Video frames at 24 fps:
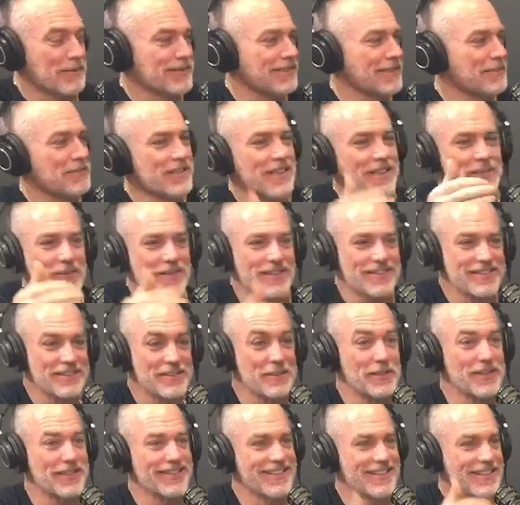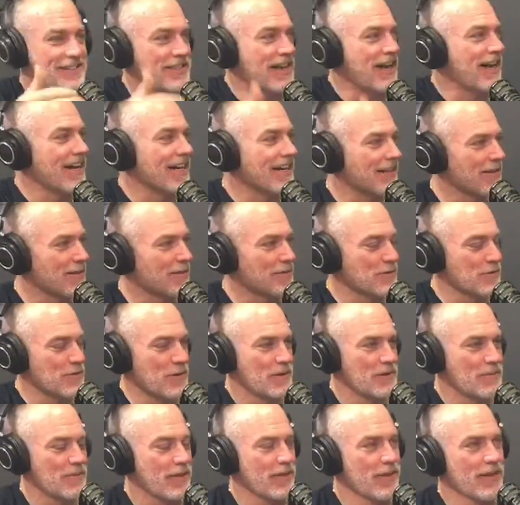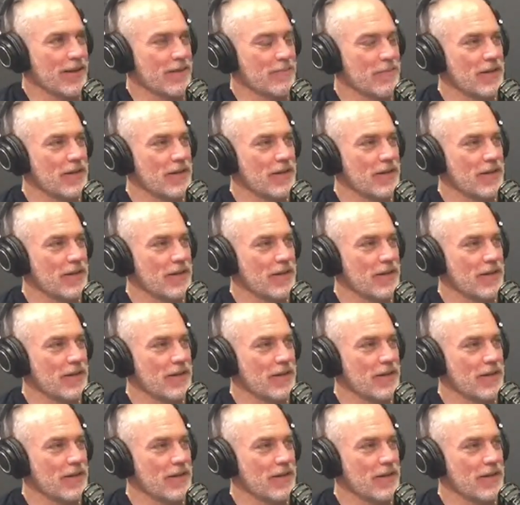seems like we're still in this eye of the storm thing.